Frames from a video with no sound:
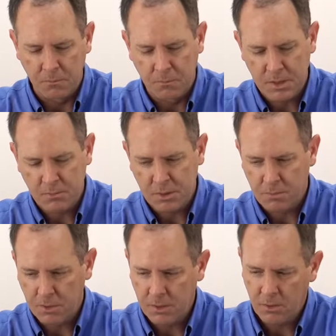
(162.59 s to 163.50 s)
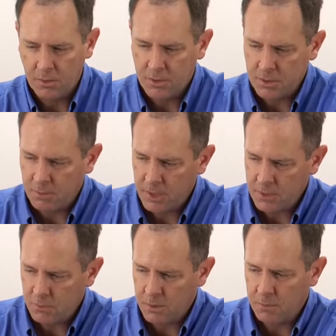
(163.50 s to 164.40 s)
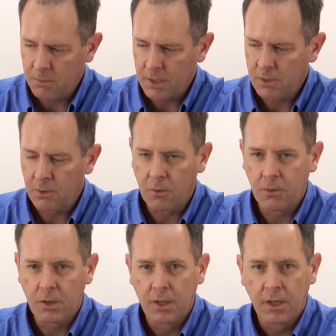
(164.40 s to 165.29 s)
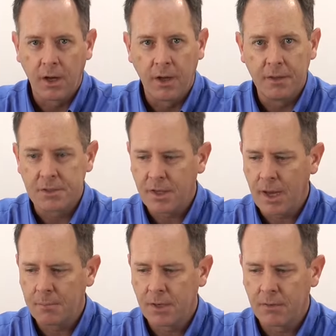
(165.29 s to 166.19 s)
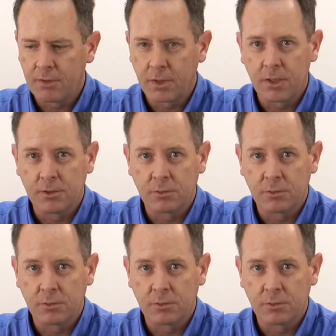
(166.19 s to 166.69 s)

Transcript: mentioned with this bleed hole, there's a place where the bleed hole on this top cover goes.